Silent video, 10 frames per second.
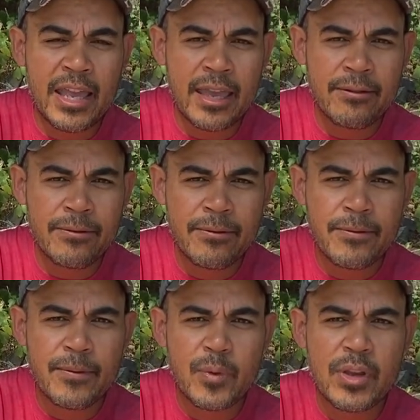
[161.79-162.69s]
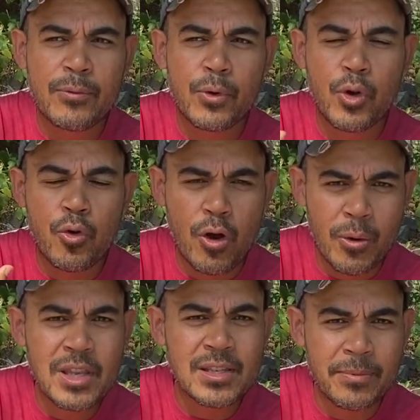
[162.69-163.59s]
If we're
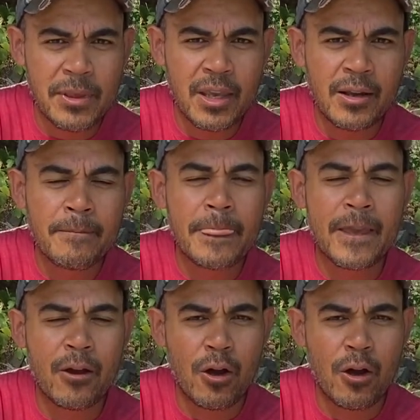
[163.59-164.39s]
growing something like